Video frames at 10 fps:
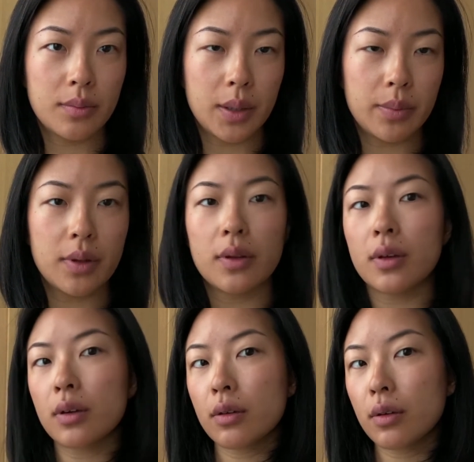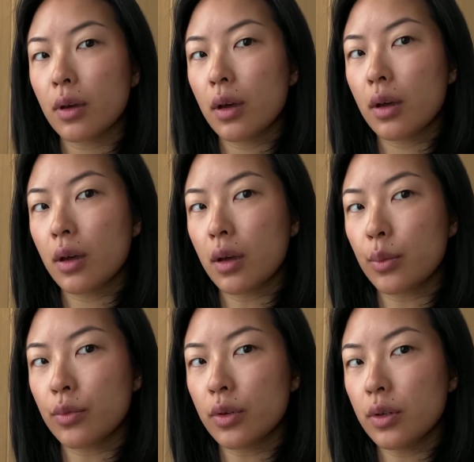might be the
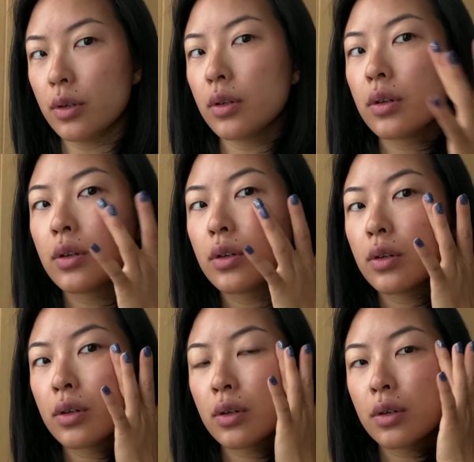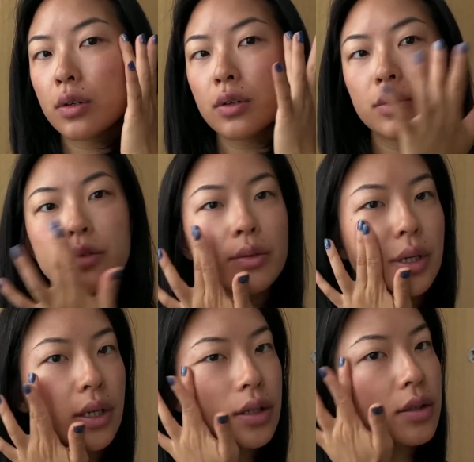camera
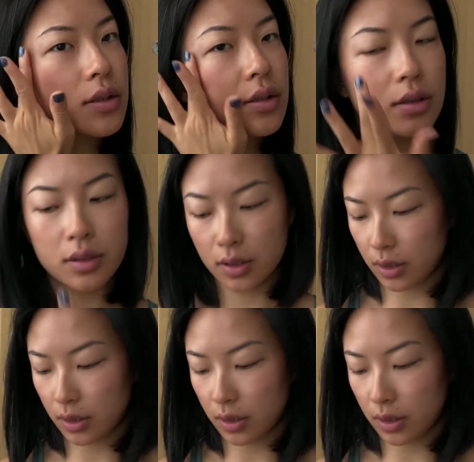doing its